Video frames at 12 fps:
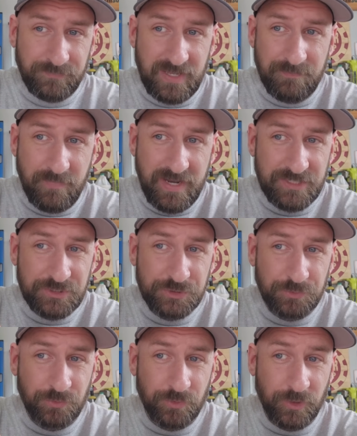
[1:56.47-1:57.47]
and make
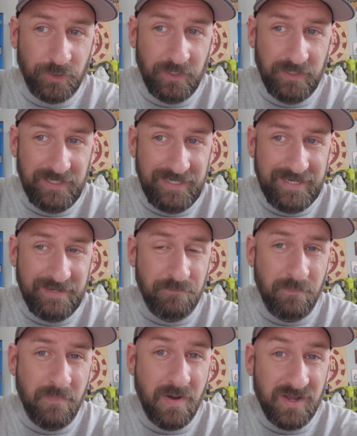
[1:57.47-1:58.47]
sure it
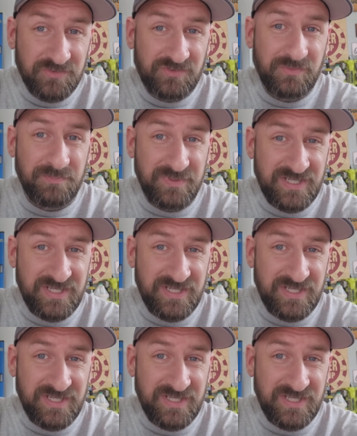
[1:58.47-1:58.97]
must